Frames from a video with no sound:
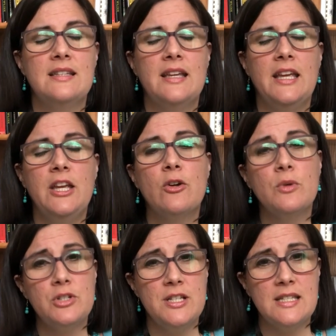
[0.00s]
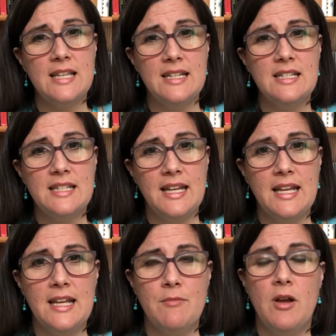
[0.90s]
hear what Jesus had to say to
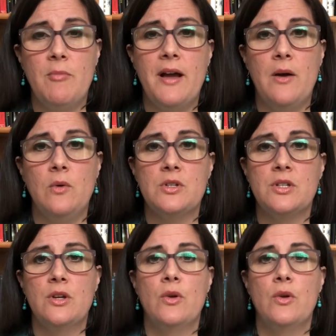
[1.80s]
him about